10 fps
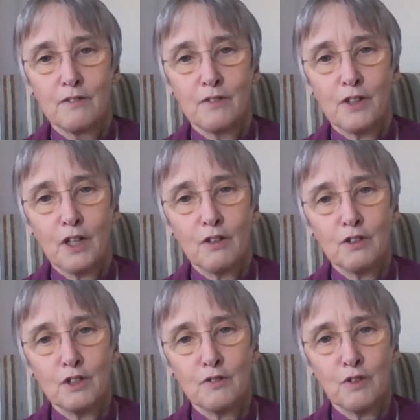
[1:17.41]
for
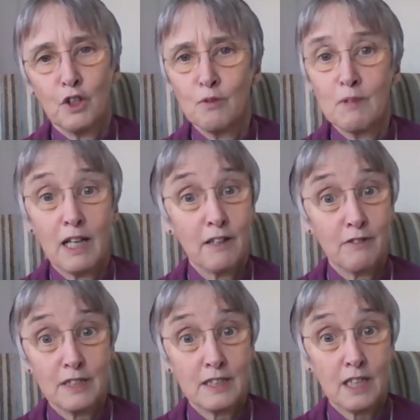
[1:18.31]
those for whom
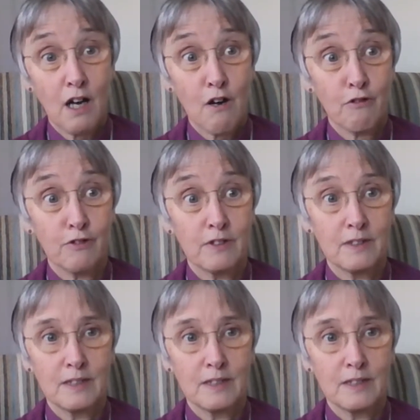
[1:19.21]
life is tough.